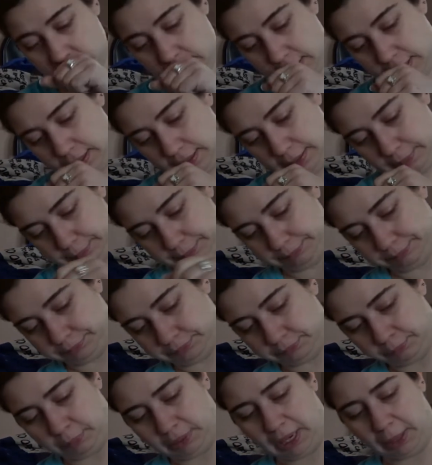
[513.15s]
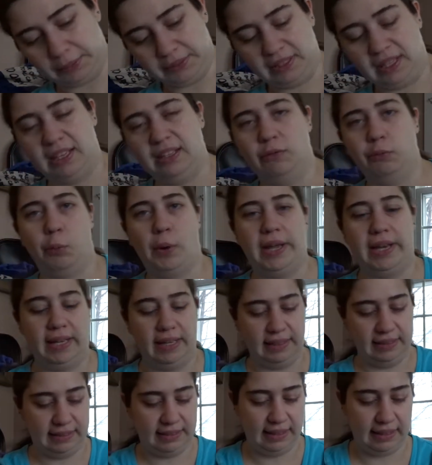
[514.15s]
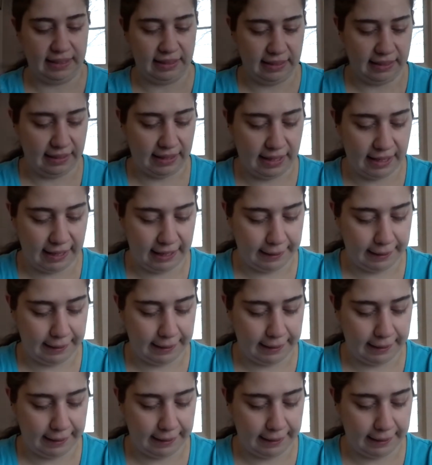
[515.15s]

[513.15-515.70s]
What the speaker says: But I was kind of waiting until,